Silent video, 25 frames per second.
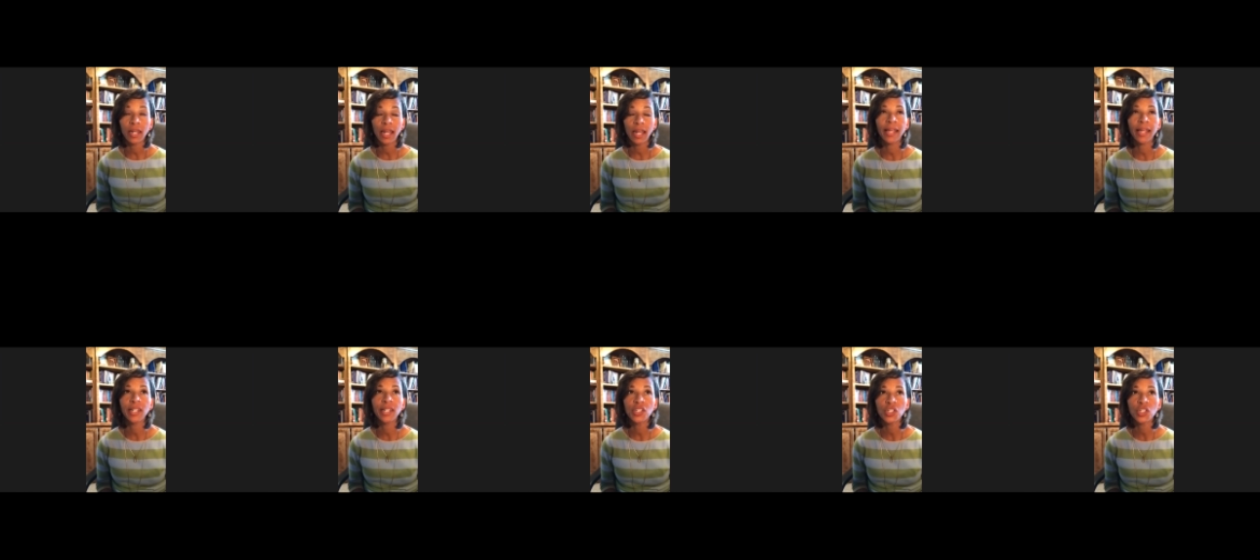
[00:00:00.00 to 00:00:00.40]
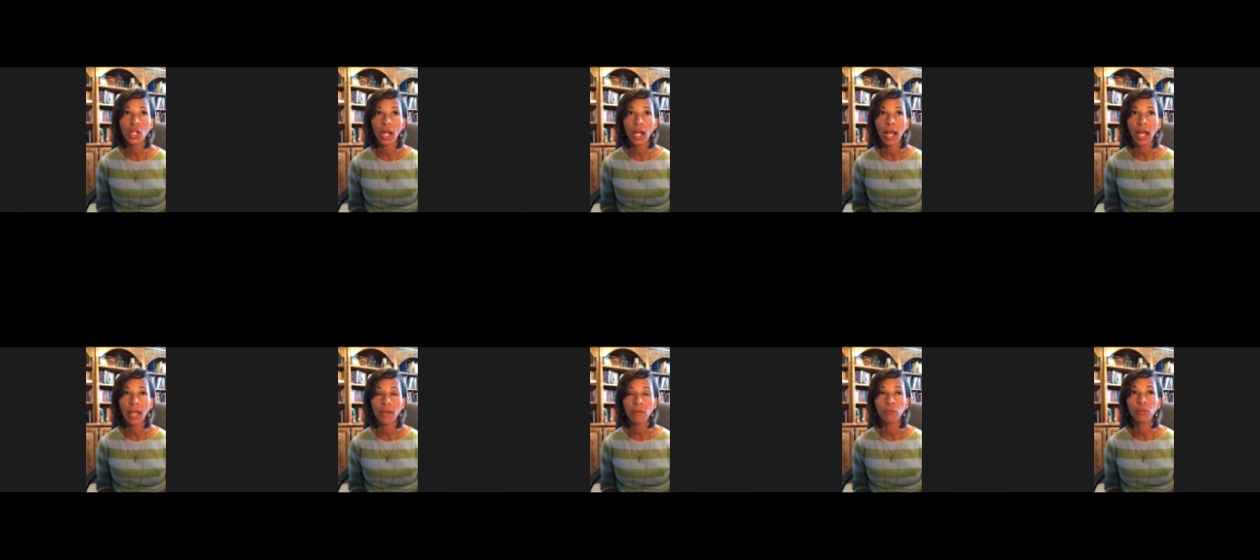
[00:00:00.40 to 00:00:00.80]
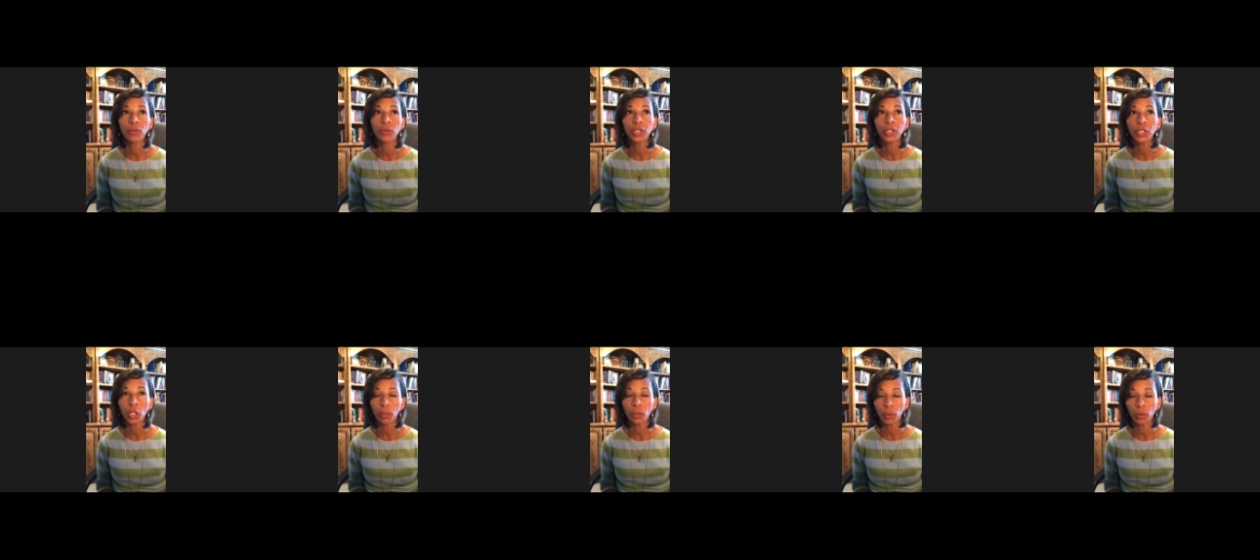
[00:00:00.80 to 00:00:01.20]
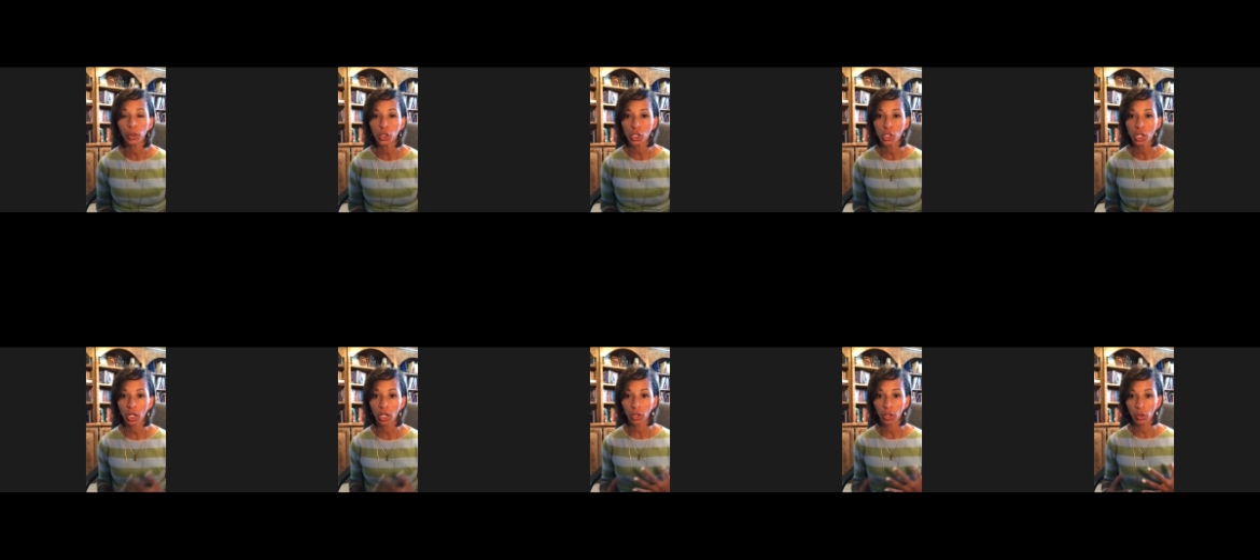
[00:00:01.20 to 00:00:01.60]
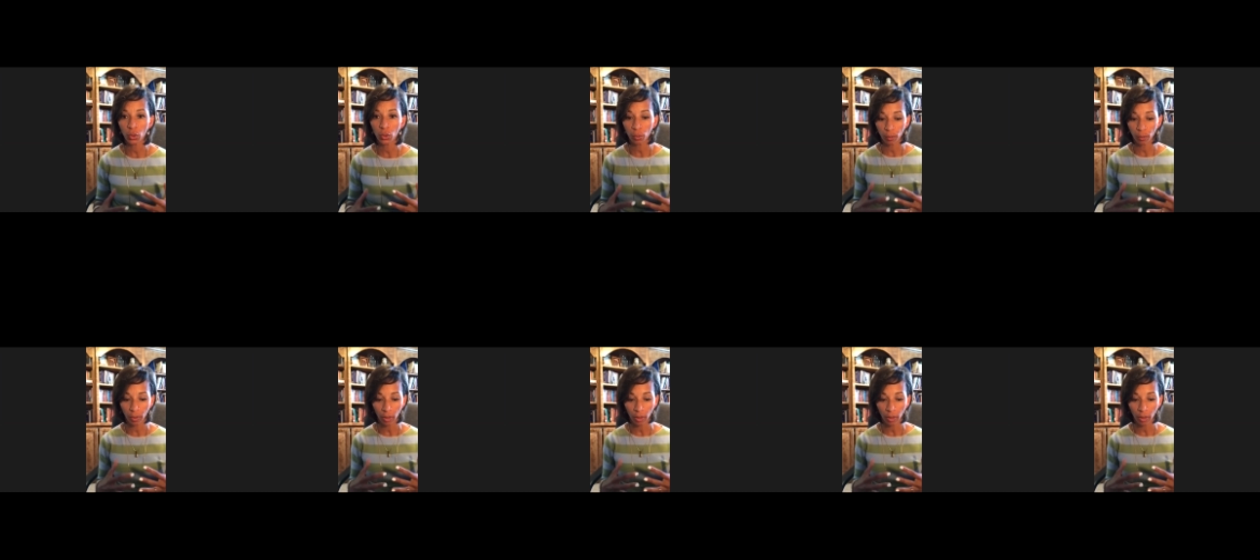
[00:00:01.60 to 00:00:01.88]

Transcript: Aisha, I really appreciate you